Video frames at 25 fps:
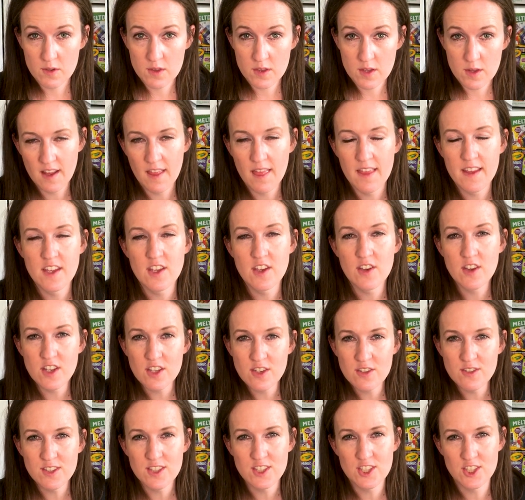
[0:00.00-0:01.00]
with them. You can
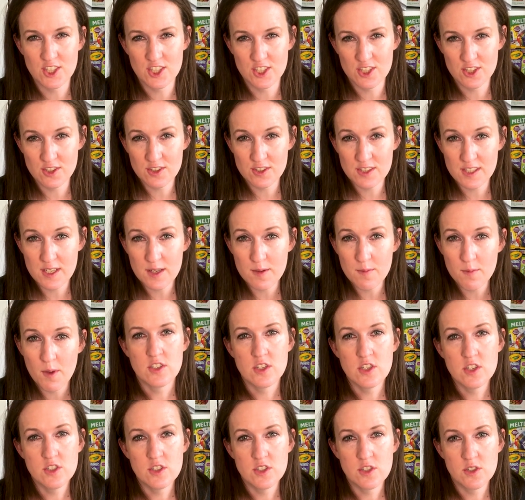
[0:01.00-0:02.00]
use the chisel tip
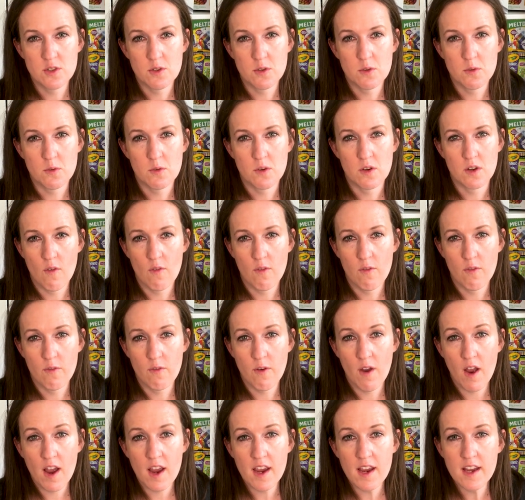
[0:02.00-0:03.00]
to do
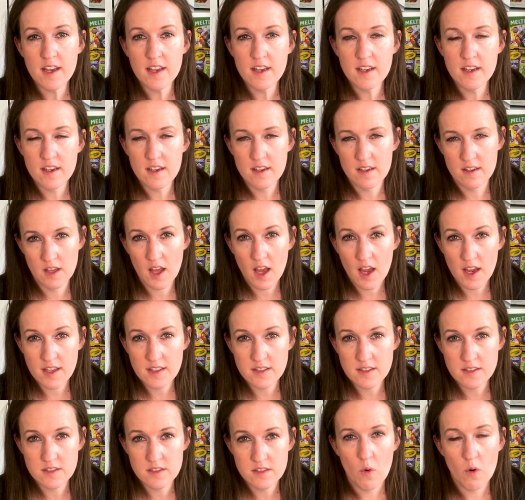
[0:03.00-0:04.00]
fine
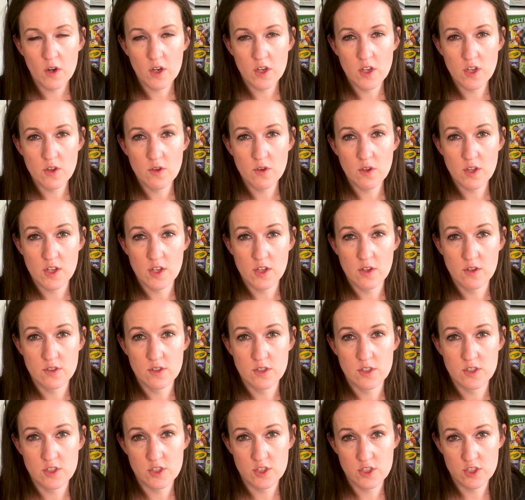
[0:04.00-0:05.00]
lines, or you can use
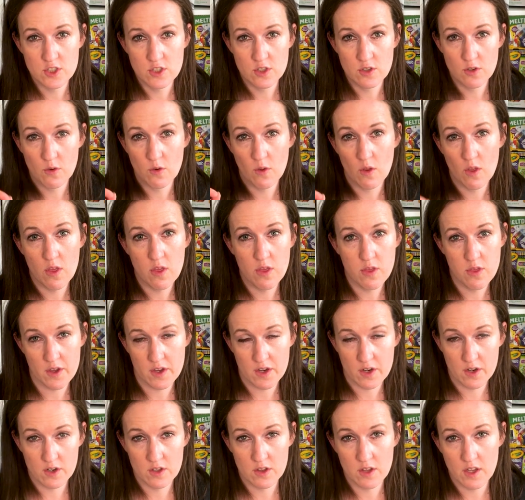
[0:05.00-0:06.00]
it to do
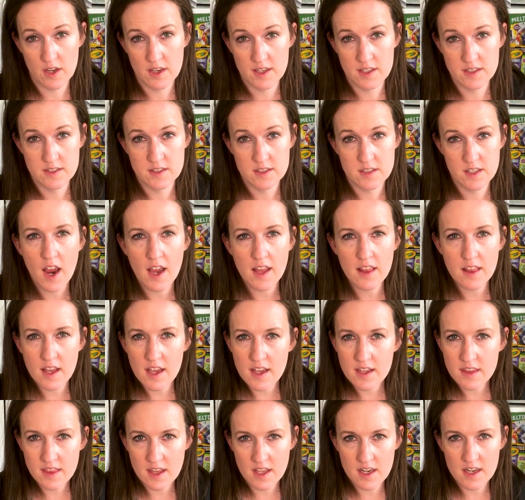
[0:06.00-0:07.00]
thicker lines. I
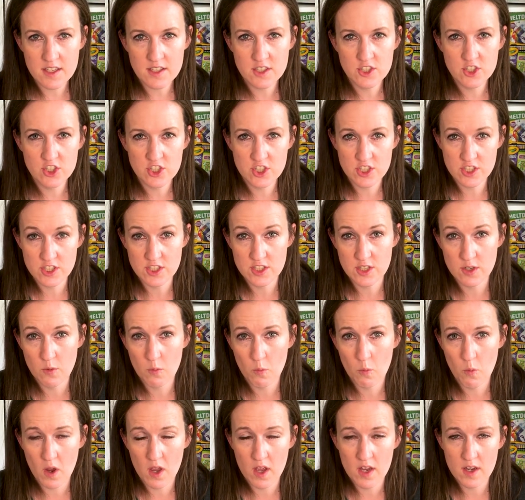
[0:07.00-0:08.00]
like that it's just in
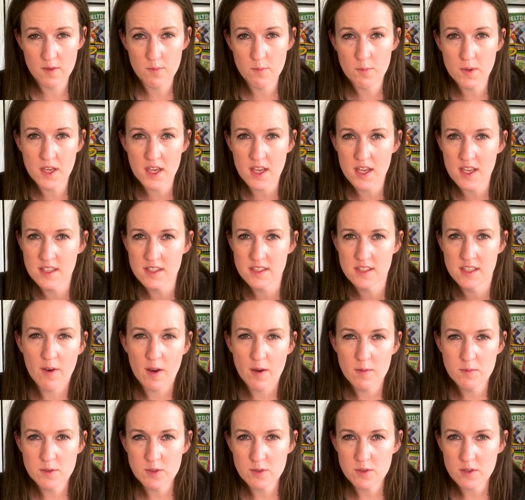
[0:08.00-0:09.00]
one because if
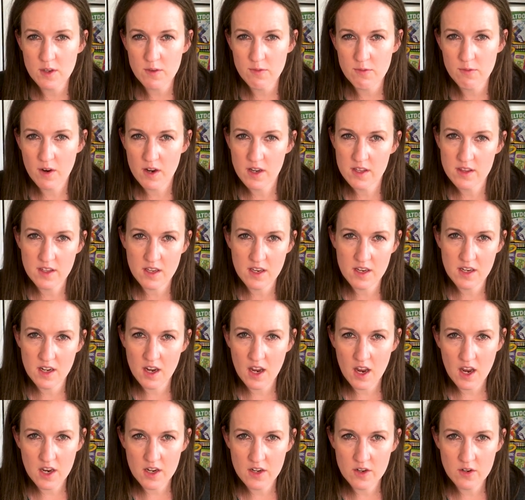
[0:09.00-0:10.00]
I'm doing a fine line,
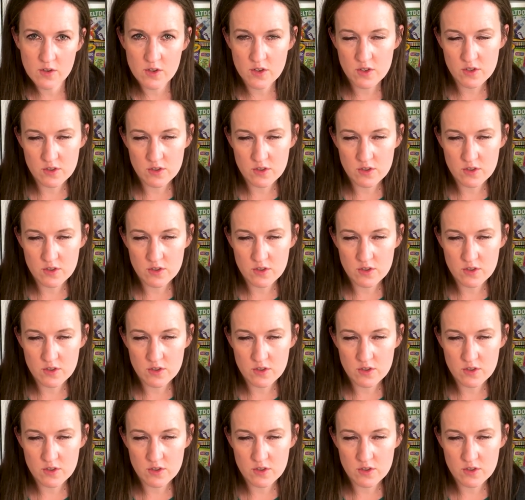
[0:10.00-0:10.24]
I don't